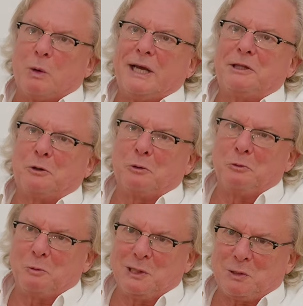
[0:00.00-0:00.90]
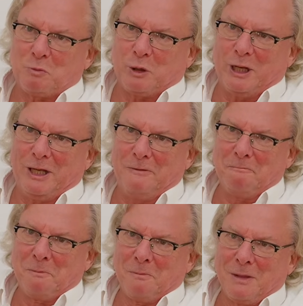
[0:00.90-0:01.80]
Why don't we spray
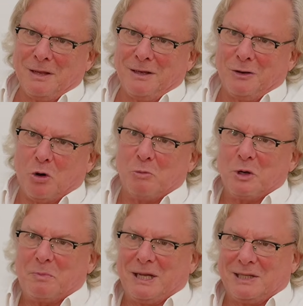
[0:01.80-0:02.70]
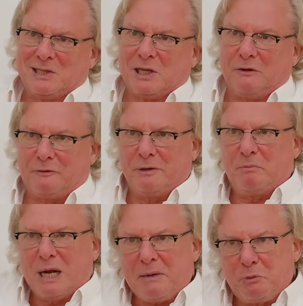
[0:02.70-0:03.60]
homeopathic sulfur in
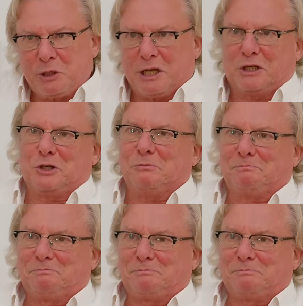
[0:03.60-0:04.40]
plant protection?